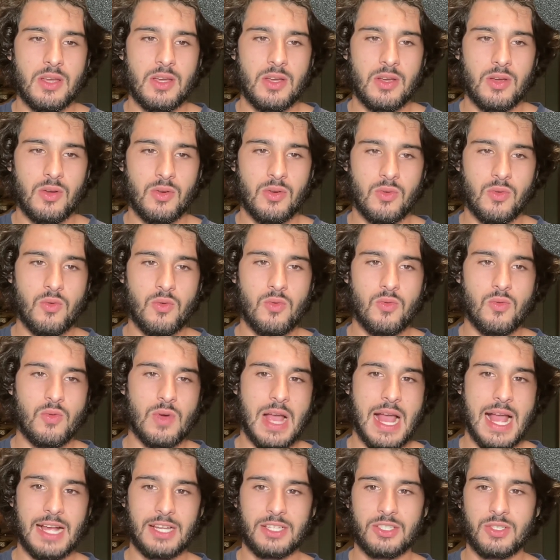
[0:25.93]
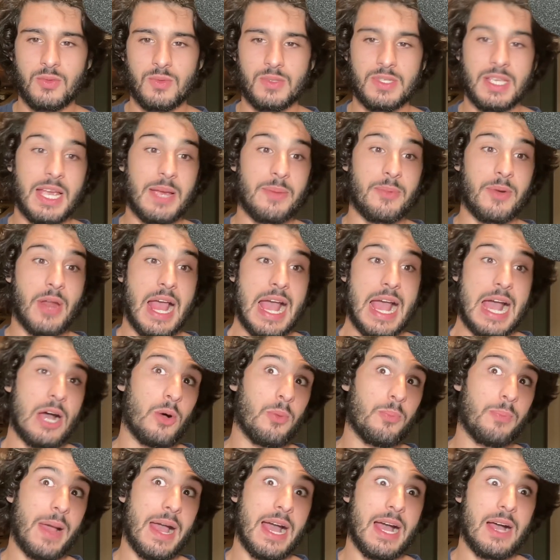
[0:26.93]
who actually was able to
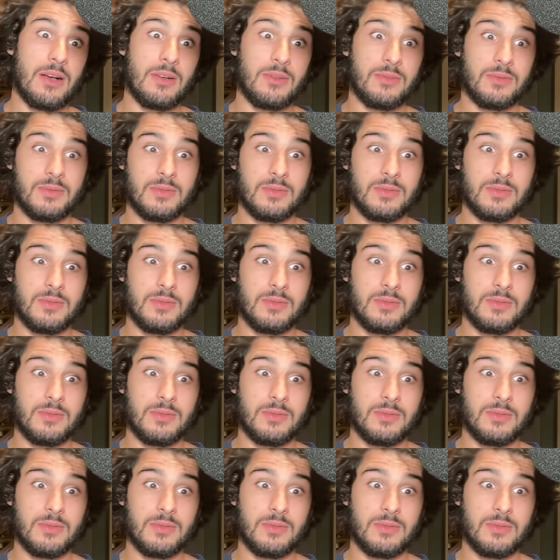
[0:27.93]
help out